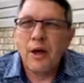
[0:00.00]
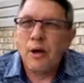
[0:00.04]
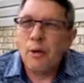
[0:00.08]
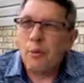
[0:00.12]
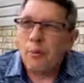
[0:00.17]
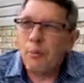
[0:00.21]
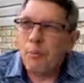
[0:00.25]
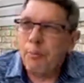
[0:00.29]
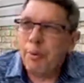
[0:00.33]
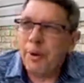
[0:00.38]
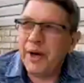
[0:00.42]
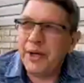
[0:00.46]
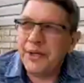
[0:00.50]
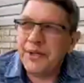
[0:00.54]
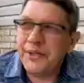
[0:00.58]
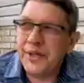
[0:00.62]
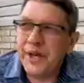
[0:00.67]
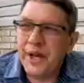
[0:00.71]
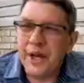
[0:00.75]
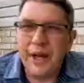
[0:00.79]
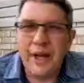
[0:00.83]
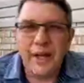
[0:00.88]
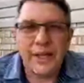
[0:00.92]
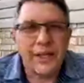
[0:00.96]
But,
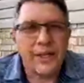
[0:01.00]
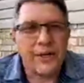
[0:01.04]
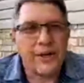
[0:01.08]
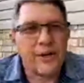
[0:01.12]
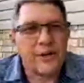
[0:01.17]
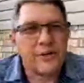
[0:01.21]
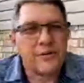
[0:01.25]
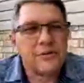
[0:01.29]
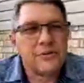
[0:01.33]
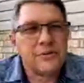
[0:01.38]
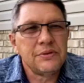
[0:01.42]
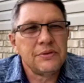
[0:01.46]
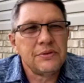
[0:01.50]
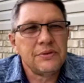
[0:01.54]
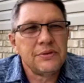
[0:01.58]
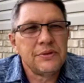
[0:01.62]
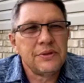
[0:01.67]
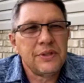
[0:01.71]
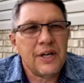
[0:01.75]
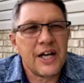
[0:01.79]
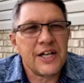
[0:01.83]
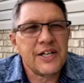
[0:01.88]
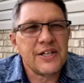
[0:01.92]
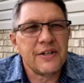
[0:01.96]
you know,
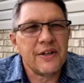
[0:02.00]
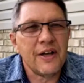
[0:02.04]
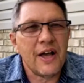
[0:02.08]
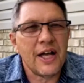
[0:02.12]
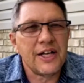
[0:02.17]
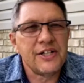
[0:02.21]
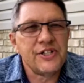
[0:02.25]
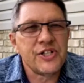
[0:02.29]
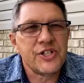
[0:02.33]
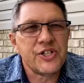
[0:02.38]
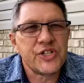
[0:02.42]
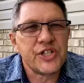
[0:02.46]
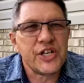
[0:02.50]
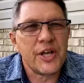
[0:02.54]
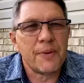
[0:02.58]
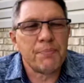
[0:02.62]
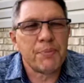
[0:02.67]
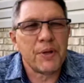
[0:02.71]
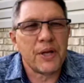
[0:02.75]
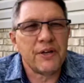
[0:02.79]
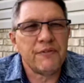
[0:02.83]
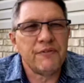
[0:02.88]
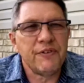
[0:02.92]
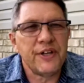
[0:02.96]
I just
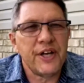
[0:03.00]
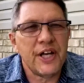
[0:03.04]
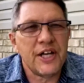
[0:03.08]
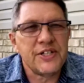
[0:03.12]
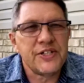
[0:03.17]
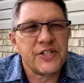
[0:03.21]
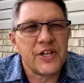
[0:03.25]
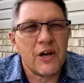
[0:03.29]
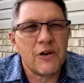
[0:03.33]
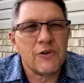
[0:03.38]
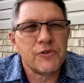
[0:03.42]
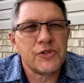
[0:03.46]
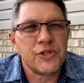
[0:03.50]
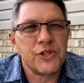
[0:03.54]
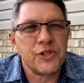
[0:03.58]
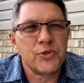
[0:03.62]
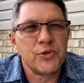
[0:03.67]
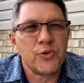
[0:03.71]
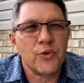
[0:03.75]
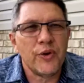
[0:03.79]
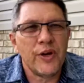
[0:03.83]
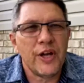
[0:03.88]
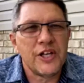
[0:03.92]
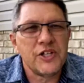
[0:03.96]
stepped out of a nice house
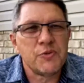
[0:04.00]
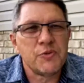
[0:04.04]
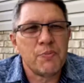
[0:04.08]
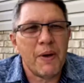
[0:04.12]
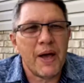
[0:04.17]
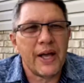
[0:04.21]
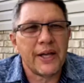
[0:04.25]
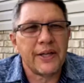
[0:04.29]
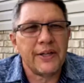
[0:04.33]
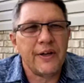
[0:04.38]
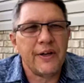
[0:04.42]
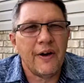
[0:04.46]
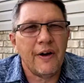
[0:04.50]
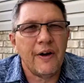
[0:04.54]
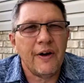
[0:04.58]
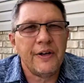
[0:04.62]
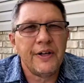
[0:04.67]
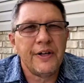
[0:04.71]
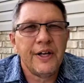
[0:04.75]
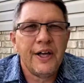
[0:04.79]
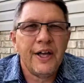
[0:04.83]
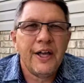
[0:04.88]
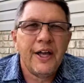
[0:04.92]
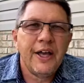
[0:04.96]
into a nice
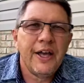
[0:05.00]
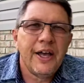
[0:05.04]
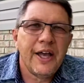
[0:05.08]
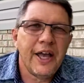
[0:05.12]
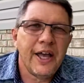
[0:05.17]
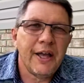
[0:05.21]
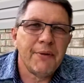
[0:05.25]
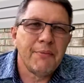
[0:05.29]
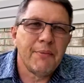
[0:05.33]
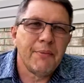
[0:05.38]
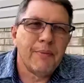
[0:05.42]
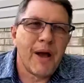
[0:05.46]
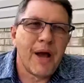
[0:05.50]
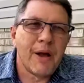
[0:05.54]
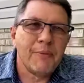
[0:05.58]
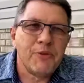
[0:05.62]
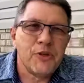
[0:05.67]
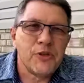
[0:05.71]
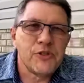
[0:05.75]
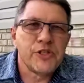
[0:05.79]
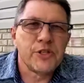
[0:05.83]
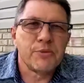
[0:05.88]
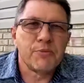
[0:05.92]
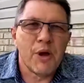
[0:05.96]
backyard. And I'm
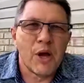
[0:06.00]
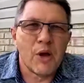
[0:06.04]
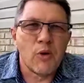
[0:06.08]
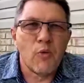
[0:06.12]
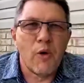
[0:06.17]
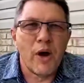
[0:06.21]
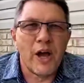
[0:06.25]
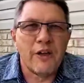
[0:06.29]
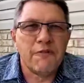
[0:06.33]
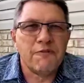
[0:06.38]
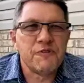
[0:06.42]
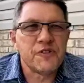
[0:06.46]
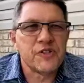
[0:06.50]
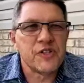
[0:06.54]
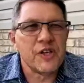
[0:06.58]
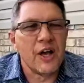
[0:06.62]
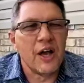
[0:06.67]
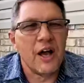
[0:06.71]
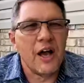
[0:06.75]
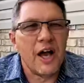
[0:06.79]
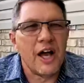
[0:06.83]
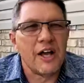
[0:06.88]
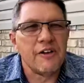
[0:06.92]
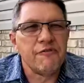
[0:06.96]
using my wife's
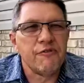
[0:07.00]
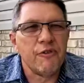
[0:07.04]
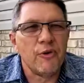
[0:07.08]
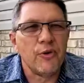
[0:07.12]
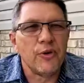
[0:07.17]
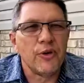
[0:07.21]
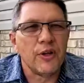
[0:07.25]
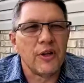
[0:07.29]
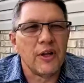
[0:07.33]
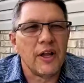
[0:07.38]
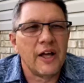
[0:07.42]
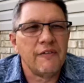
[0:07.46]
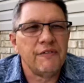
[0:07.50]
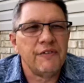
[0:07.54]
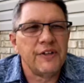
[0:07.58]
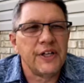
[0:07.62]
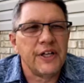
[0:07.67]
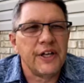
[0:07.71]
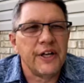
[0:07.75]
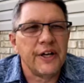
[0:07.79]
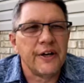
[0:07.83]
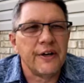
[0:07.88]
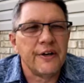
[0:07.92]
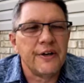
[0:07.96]
iPhone
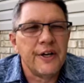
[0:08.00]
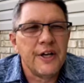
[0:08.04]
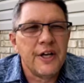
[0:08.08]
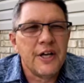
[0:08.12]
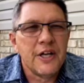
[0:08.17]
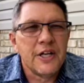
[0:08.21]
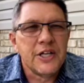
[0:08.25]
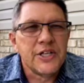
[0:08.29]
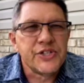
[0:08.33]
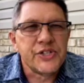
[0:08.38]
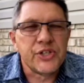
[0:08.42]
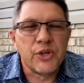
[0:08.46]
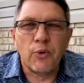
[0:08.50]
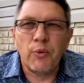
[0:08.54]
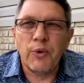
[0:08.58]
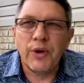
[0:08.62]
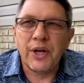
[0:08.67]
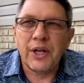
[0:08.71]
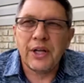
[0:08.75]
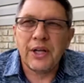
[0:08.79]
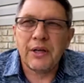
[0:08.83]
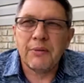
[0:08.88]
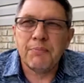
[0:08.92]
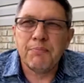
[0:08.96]
11 here. So
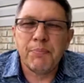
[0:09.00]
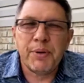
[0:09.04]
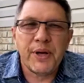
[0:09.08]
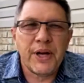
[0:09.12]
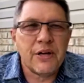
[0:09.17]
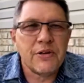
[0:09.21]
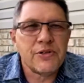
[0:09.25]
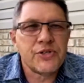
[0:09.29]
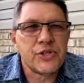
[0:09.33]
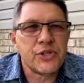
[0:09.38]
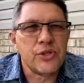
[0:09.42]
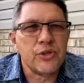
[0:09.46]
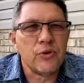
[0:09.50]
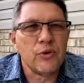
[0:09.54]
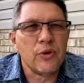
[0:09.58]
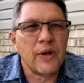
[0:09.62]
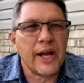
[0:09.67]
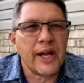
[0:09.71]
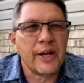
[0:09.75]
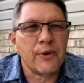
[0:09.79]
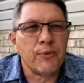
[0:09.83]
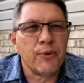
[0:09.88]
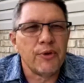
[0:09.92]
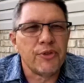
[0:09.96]
when it compares to,
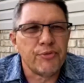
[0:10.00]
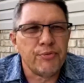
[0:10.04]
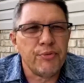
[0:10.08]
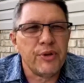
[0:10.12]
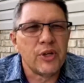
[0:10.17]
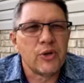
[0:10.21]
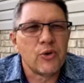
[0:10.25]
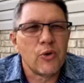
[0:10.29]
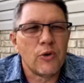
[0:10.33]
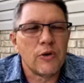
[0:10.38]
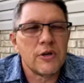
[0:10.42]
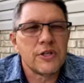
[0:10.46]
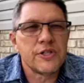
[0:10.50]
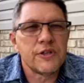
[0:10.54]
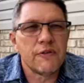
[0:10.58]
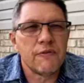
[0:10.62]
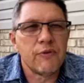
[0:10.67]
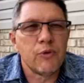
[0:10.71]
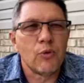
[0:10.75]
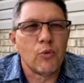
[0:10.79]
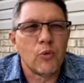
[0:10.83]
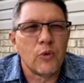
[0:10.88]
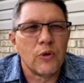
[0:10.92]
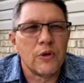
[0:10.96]
like, with 3/4
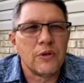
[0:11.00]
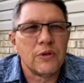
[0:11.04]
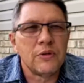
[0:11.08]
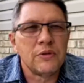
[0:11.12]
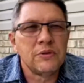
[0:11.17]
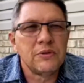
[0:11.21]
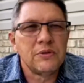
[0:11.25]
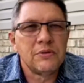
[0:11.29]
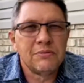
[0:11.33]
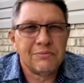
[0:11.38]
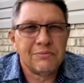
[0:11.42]
of the world,